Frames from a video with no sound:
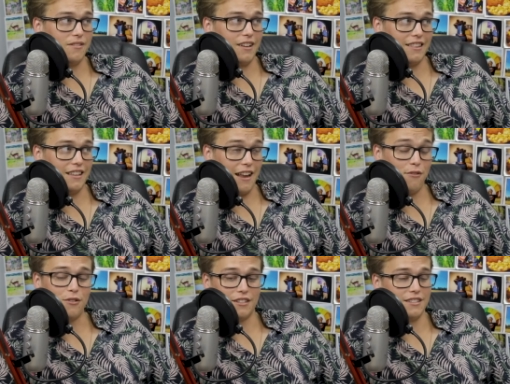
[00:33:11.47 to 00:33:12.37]
I think
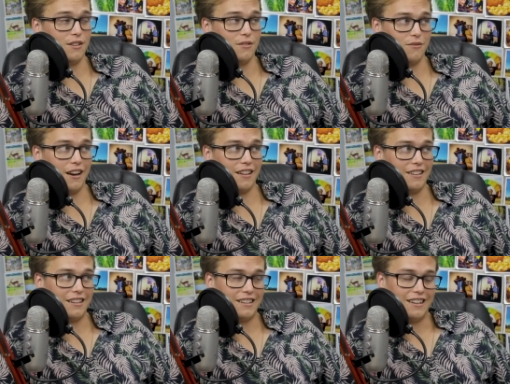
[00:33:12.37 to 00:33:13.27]
everyone can tell,
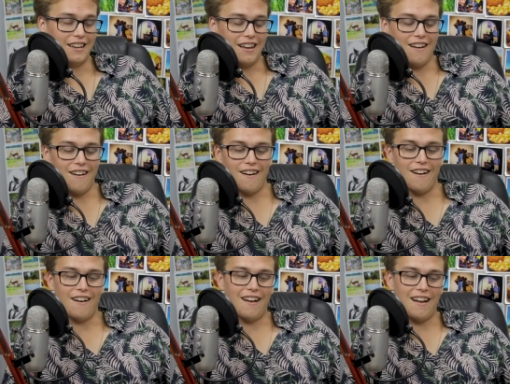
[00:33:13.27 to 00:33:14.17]
frankly.
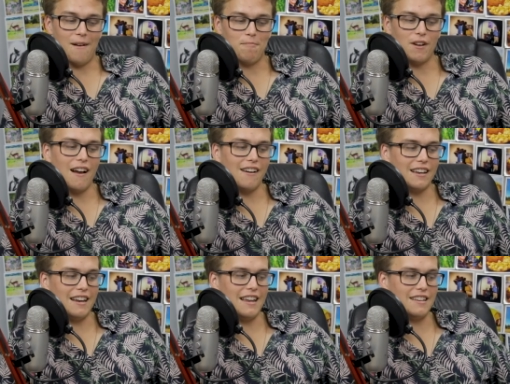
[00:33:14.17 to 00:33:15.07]
But I
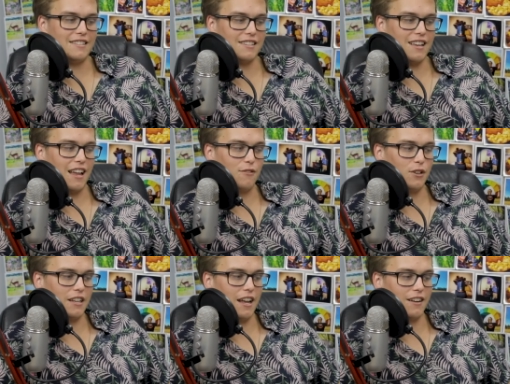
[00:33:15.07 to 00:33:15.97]
reckon he's just kind of
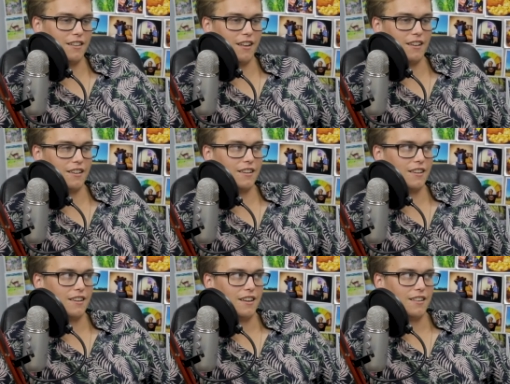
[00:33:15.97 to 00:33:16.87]
looking at her like
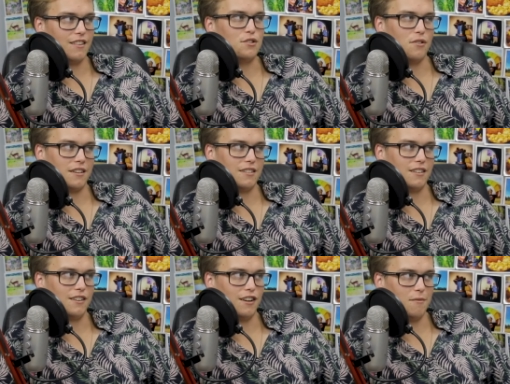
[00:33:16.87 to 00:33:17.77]
the director.
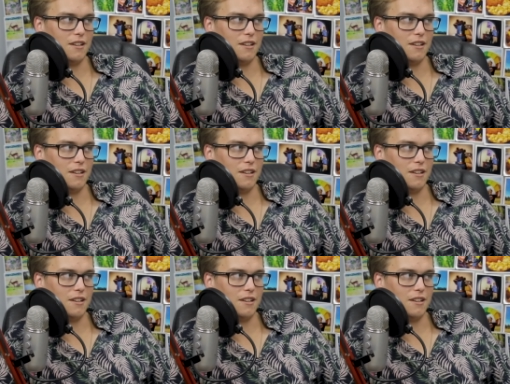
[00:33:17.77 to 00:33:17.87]
You know what I mean?